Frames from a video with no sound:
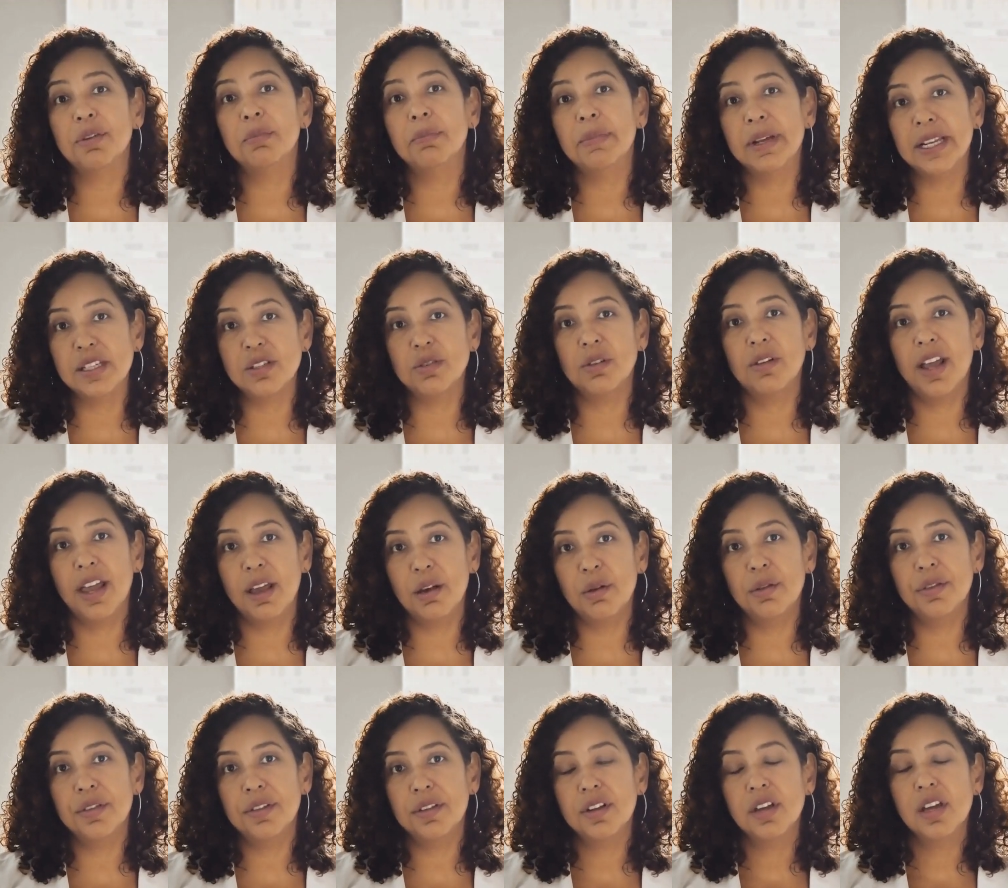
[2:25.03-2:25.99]
If you have
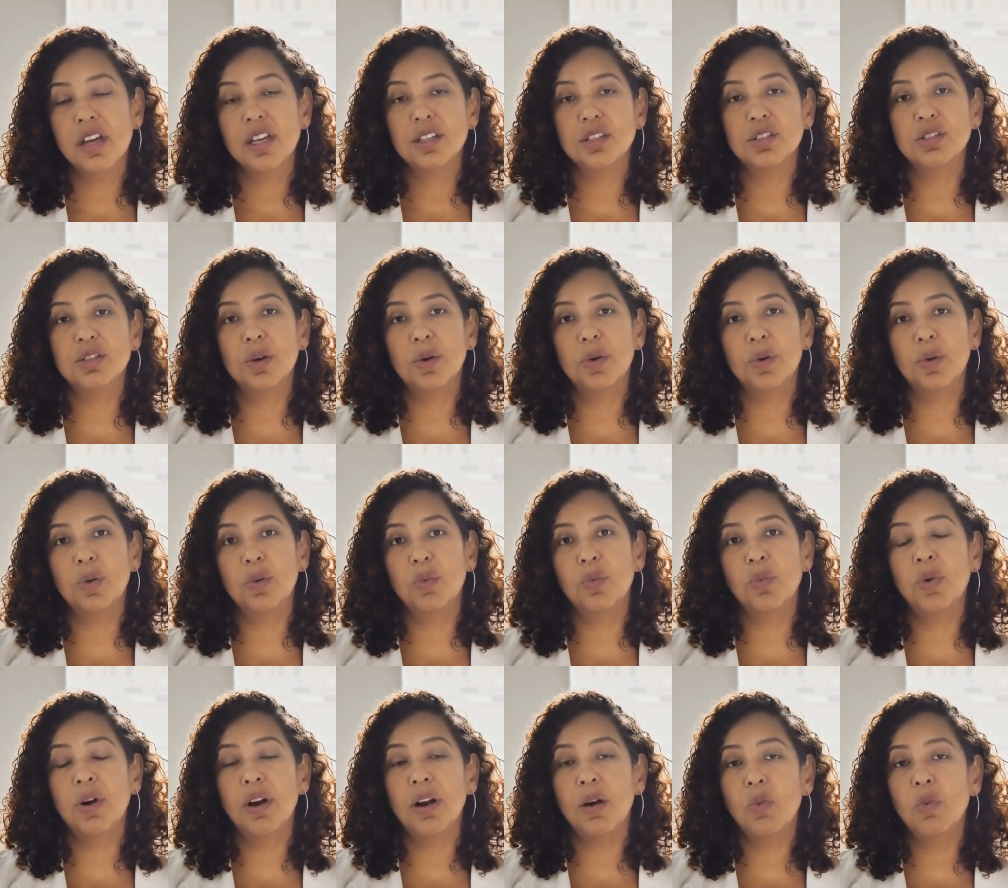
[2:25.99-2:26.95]
certain health
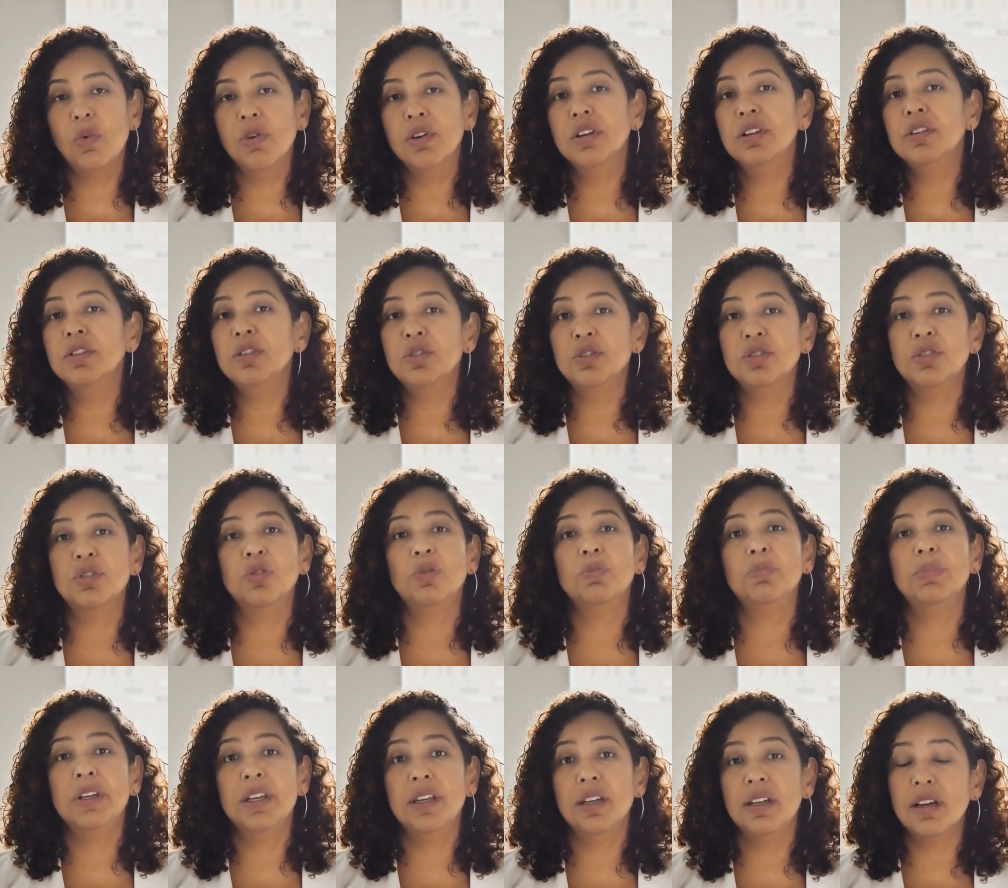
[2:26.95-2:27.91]
conditions, you may still
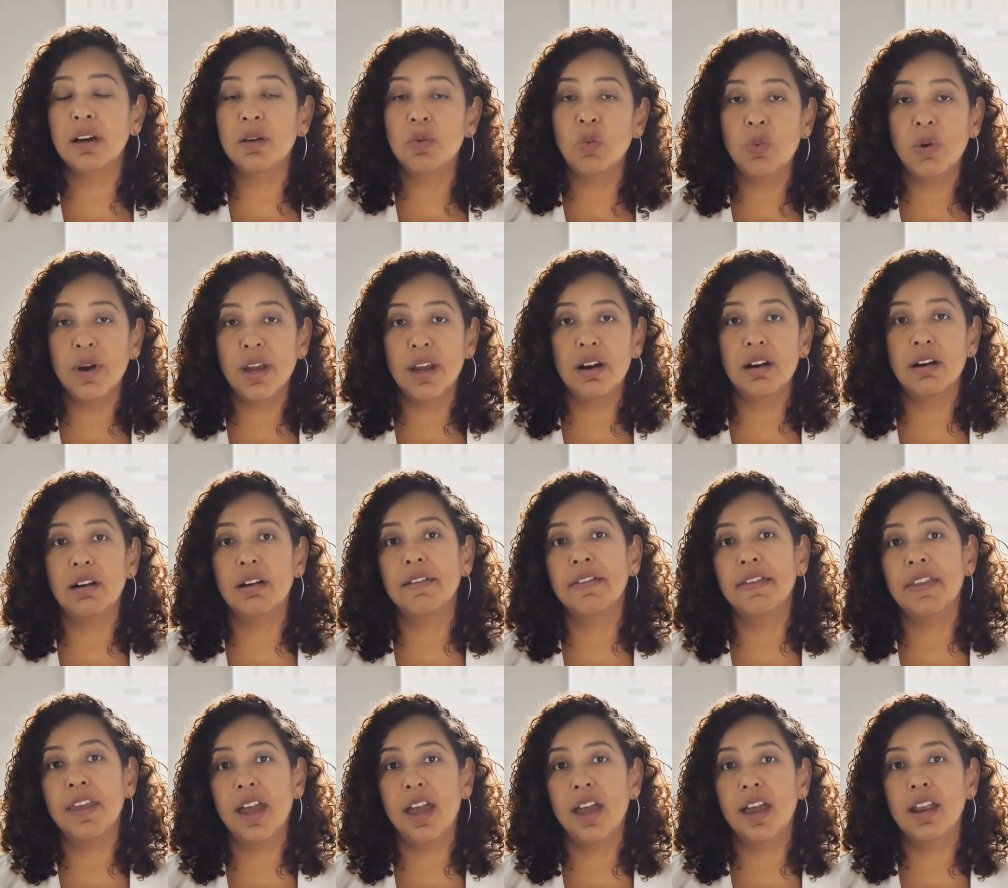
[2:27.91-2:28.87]
be able to include
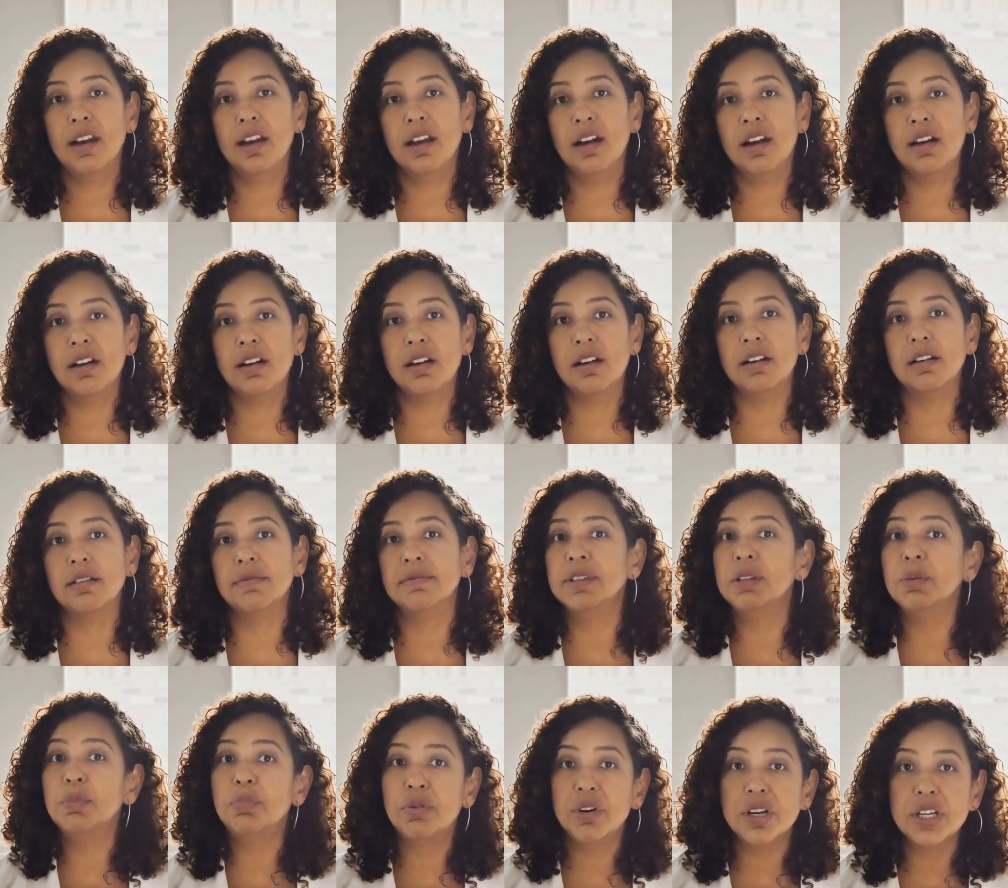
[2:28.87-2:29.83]
mung bean sprouts
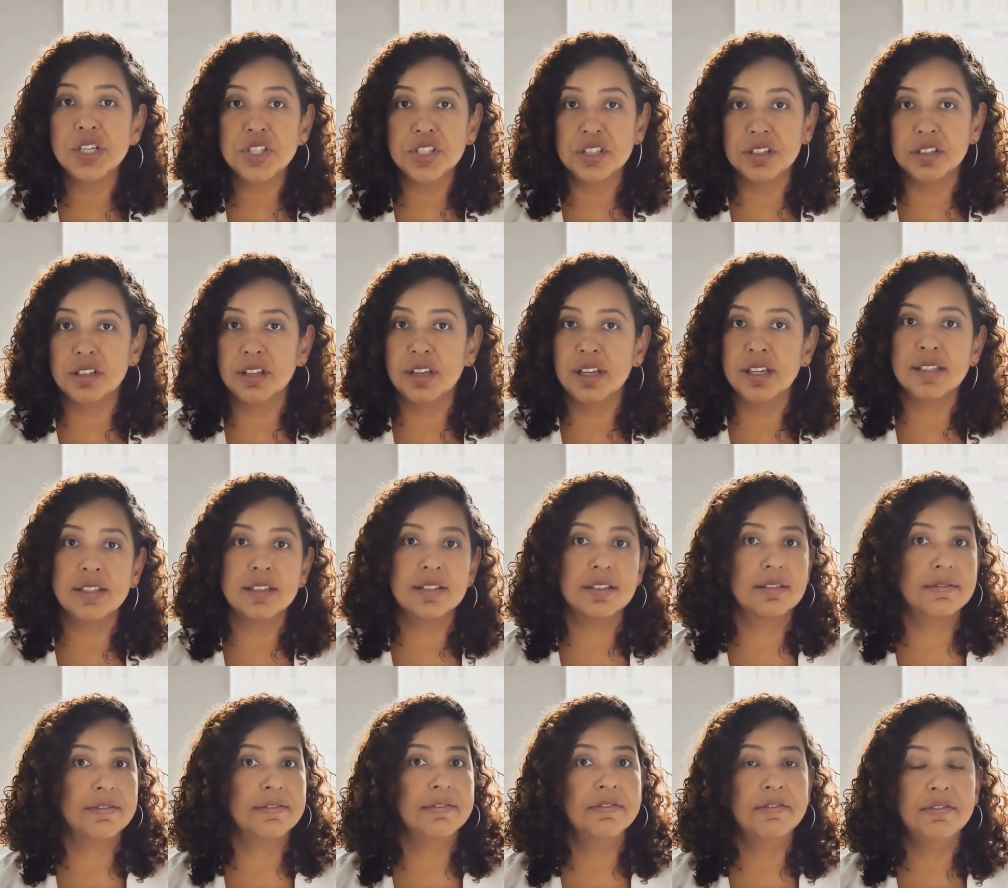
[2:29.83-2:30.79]
as part of a balanced
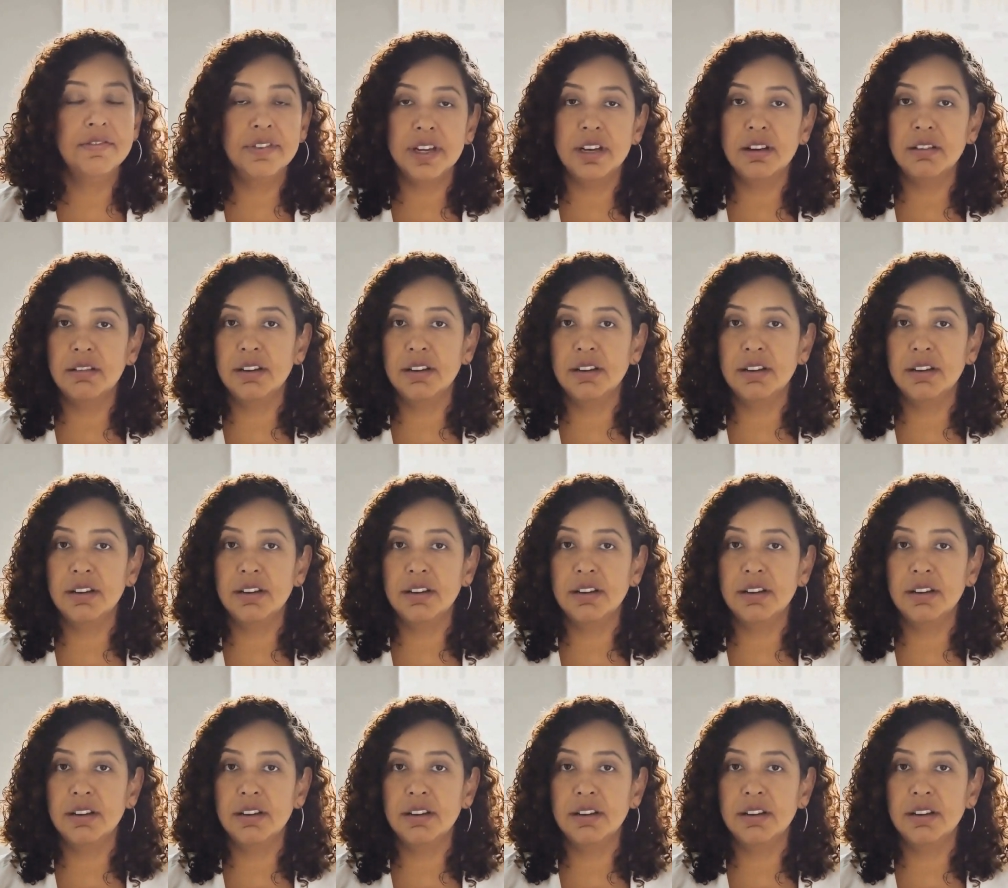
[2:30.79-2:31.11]
diet.